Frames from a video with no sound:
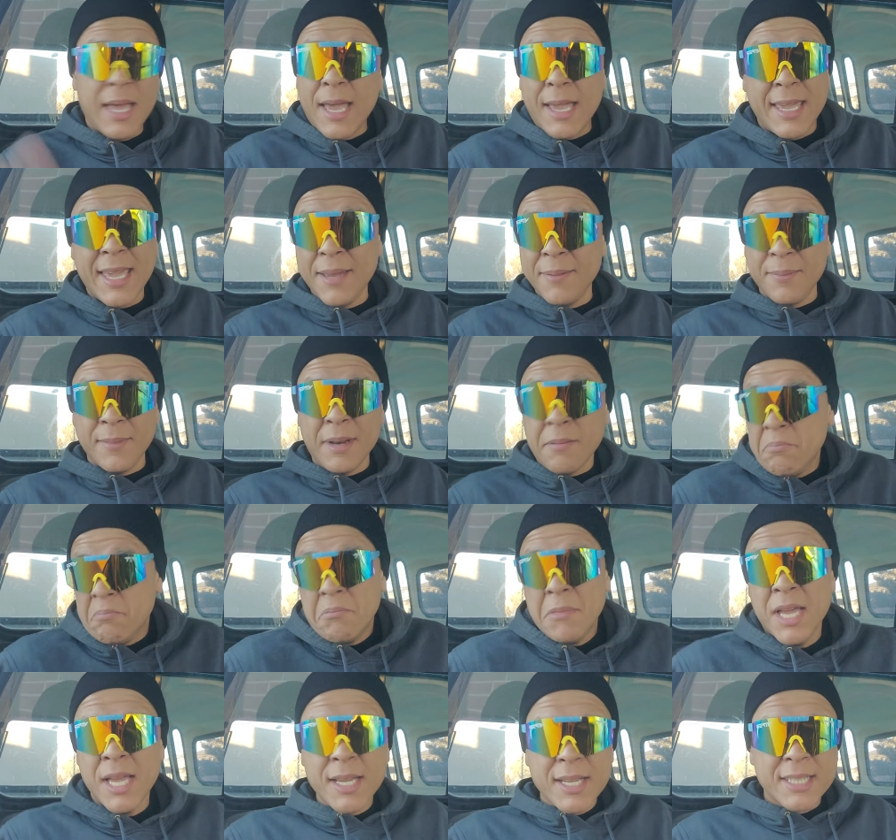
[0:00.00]
Again,
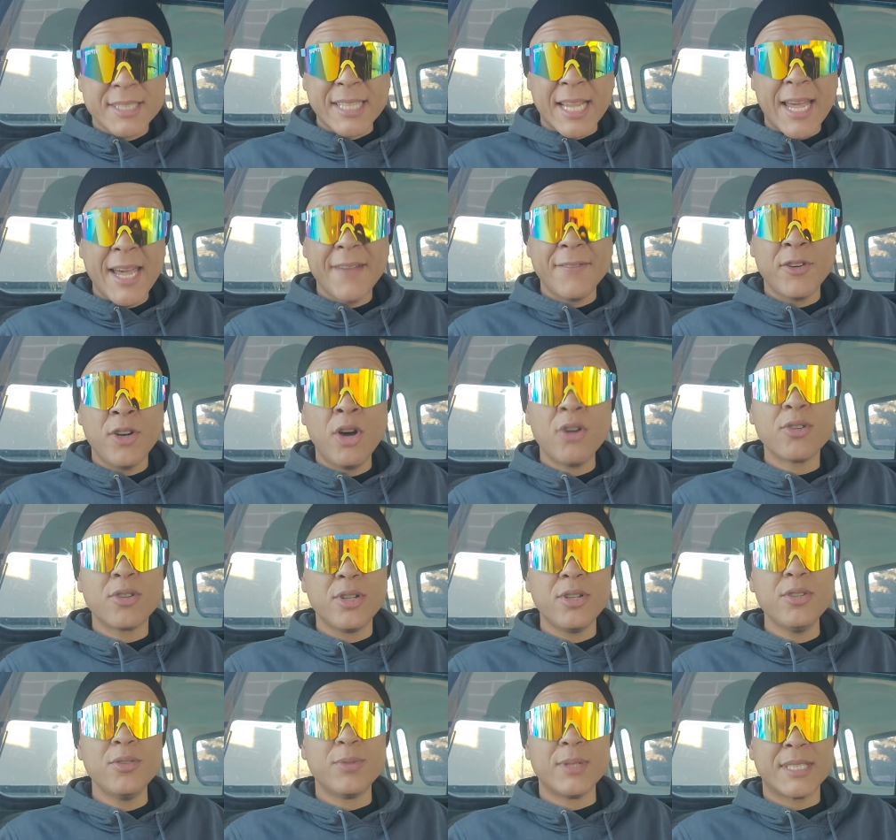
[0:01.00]
because I have no
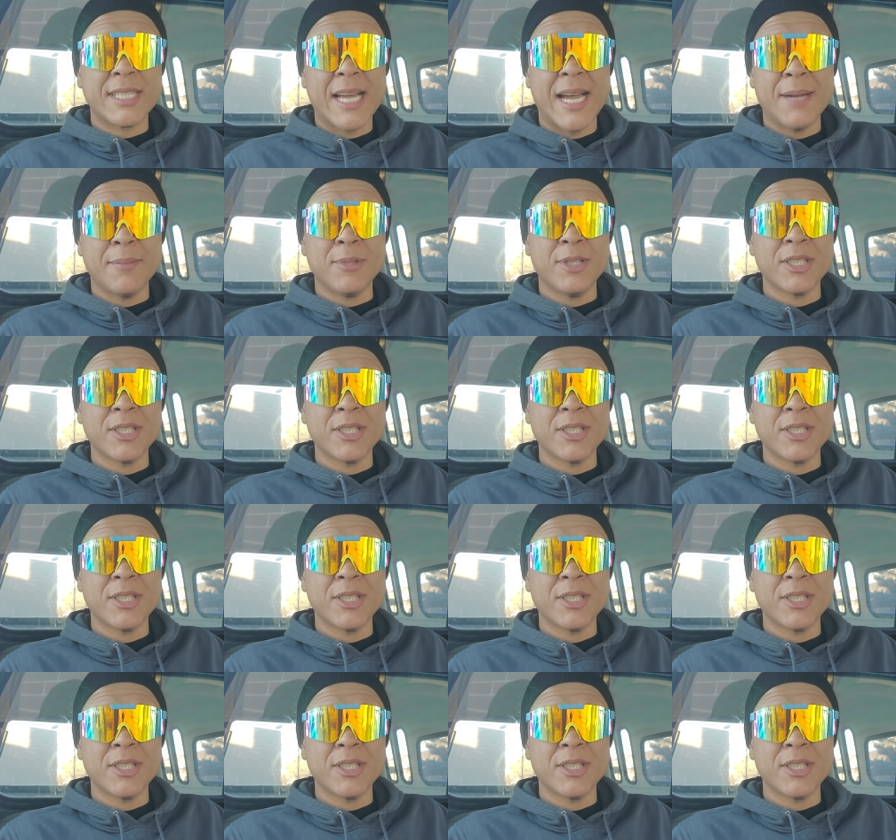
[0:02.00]
clue what time